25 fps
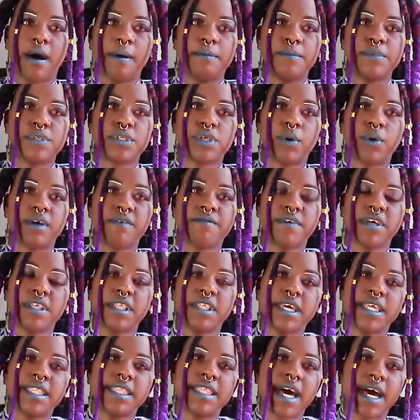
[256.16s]
So I feel
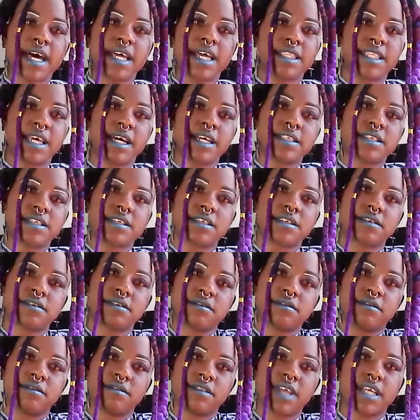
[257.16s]
like that's
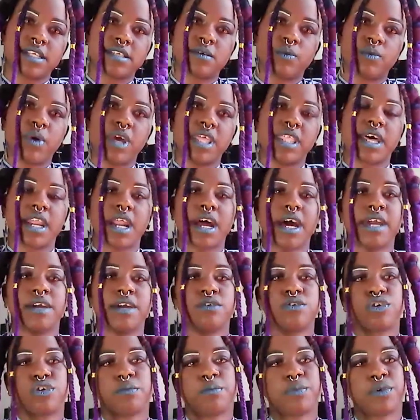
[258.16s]
the way that I
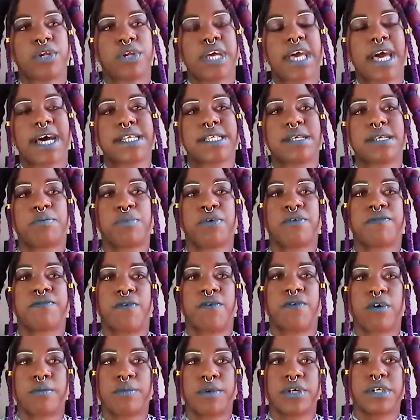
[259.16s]
interpret it as a
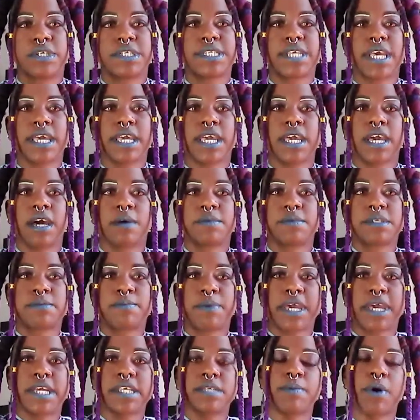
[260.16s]
performer, is taking up
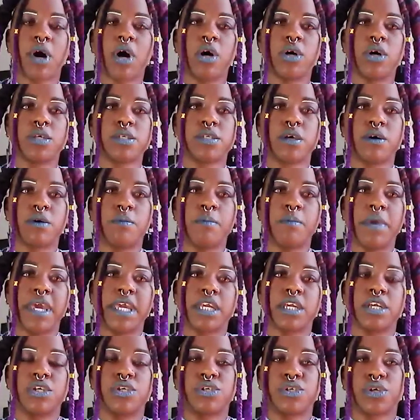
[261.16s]
space, but also
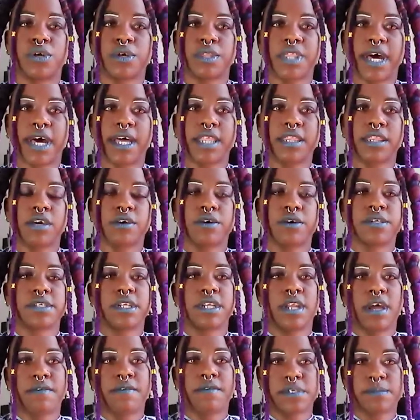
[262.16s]
making sure that there's
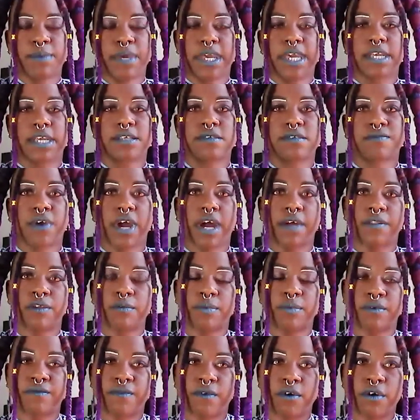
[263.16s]
enough space for other
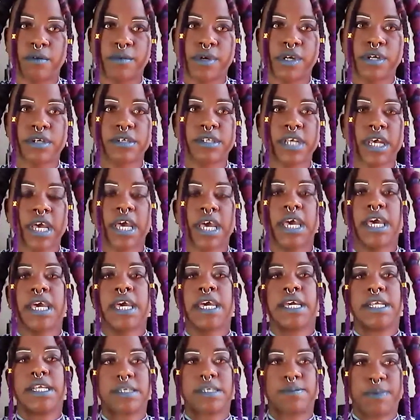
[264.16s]
performers,
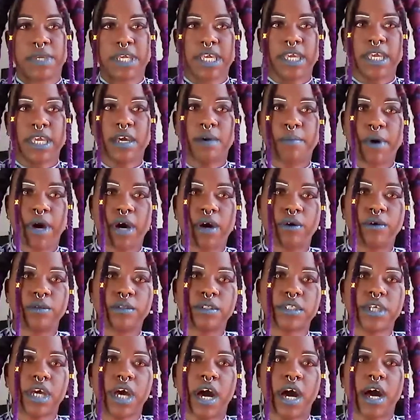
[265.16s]
and speaking about
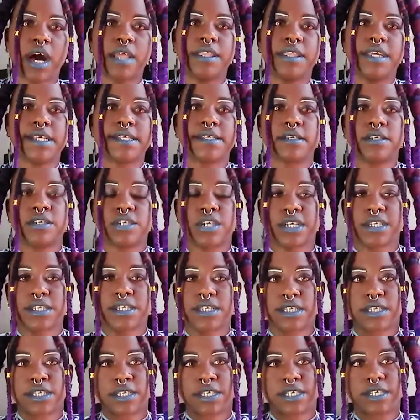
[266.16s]
these
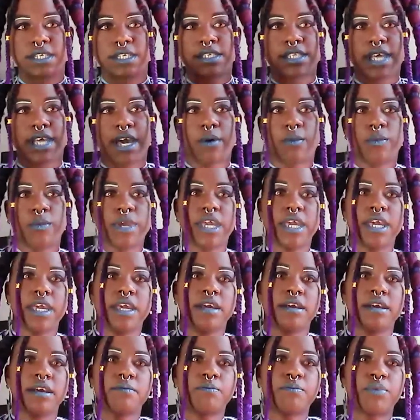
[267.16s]
injustices that
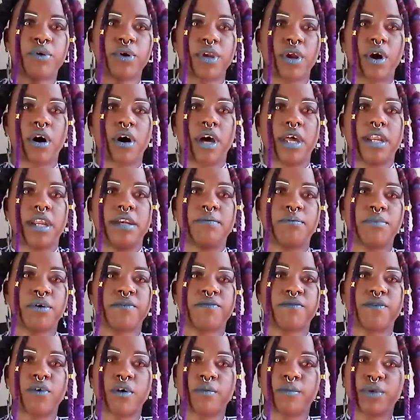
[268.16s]
we put on
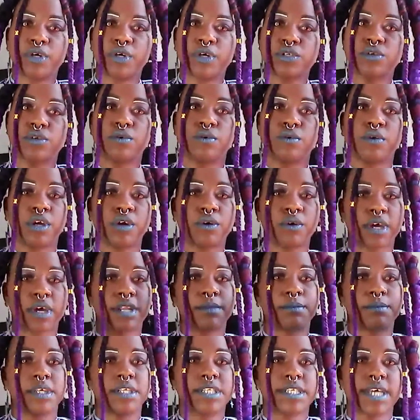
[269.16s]
performers who are
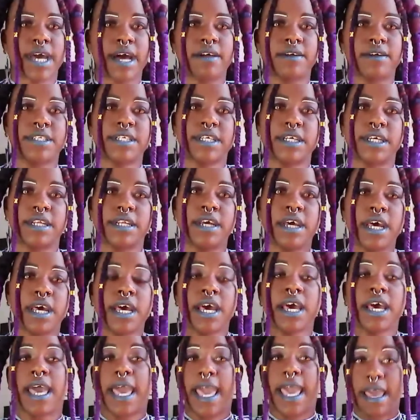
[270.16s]
incredibly talented
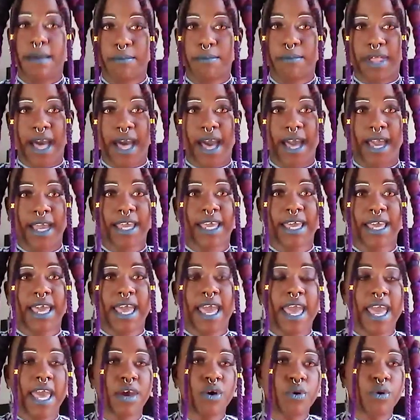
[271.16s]
and Black
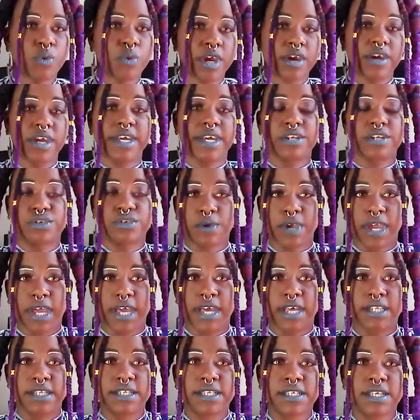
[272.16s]
and queer and
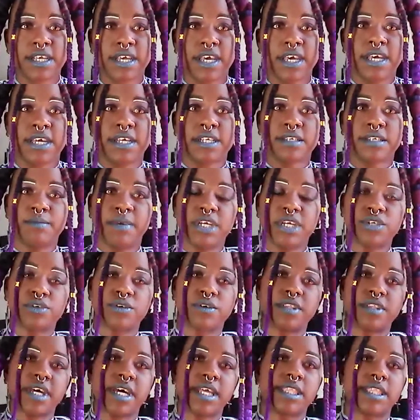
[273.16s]
trans, to make
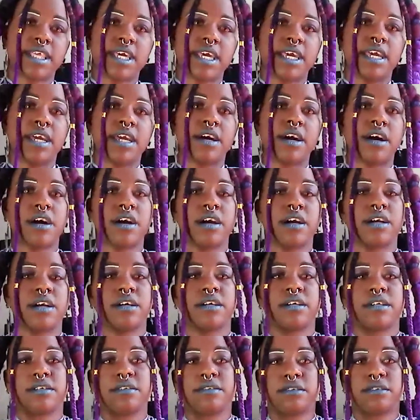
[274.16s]
sure that they
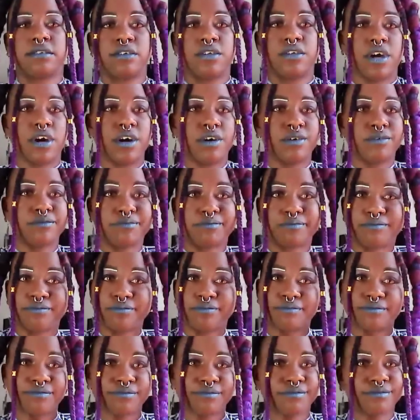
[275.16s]
are,
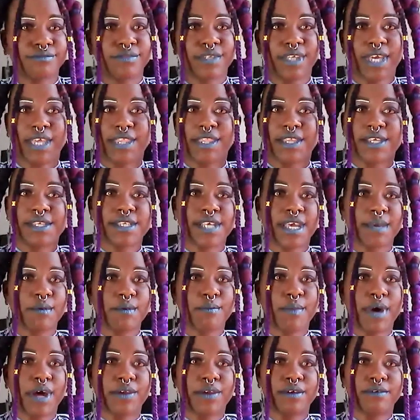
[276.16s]
getting the same
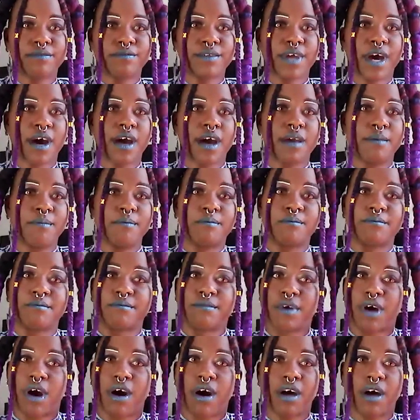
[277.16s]
amount of time
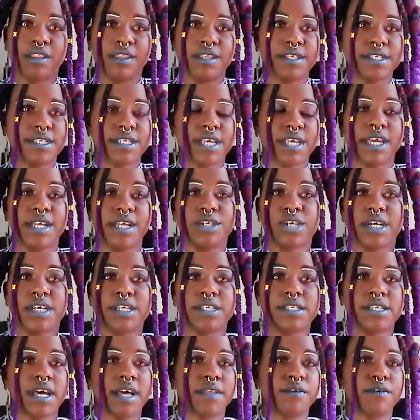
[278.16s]
on the stage
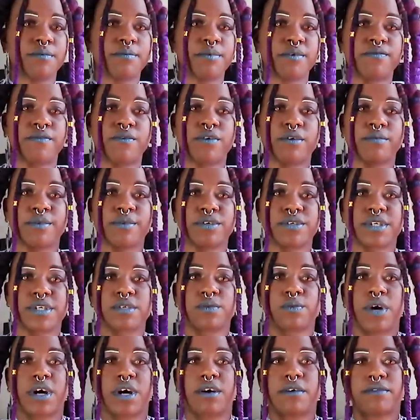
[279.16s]
as other performers as
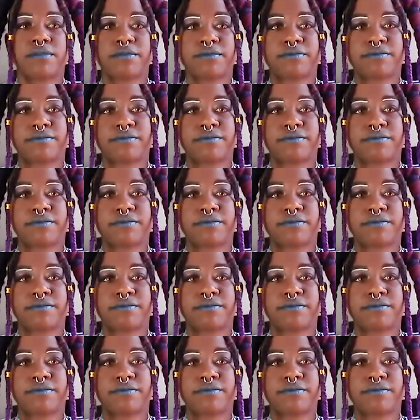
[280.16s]
well.